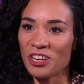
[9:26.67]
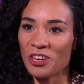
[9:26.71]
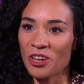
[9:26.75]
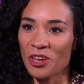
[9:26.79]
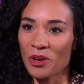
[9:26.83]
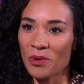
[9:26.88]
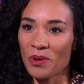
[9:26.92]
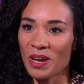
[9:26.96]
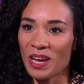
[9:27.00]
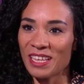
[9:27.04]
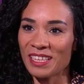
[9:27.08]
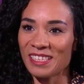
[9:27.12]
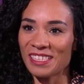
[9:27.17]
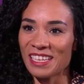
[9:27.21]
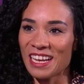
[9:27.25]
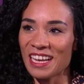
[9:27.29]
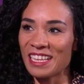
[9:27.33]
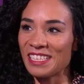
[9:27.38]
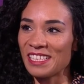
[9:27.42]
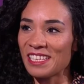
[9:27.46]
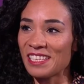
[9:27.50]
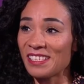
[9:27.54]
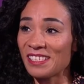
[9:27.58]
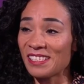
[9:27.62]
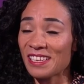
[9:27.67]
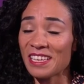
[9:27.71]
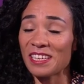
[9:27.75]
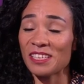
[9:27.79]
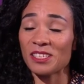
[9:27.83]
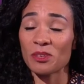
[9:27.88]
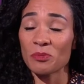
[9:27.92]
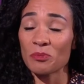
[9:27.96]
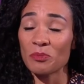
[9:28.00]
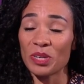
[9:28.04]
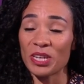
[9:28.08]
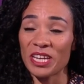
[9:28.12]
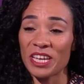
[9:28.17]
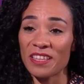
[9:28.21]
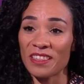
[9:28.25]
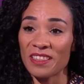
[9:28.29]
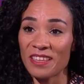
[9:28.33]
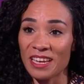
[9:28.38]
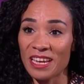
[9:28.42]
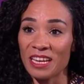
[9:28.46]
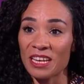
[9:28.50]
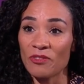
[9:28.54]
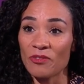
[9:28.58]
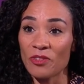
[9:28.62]
you know, and, and to see somebody at
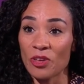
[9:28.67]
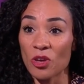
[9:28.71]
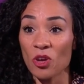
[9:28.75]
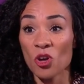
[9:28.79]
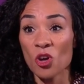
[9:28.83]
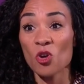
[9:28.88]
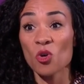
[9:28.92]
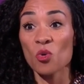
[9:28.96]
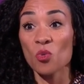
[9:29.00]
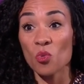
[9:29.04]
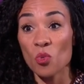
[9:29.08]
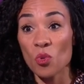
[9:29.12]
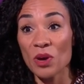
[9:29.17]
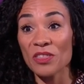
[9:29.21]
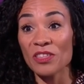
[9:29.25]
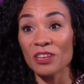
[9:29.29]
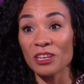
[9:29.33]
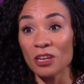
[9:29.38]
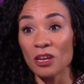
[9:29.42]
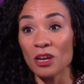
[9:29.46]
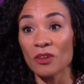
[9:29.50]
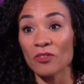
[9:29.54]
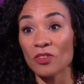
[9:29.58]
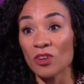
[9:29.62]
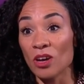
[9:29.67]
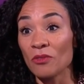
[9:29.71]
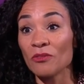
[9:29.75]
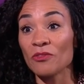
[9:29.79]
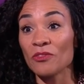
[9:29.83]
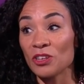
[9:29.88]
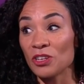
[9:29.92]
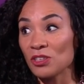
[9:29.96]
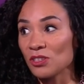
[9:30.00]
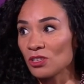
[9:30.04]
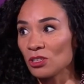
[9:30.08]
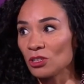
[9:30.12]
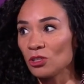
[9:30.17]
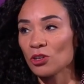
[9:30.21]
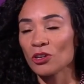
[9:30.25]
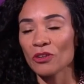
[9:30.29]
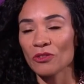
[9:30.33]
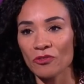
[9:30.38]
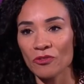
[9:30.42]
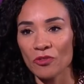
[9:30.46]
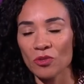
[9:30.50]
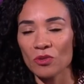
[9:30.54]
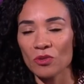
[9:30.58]
the end of it with a lot of confidence and looking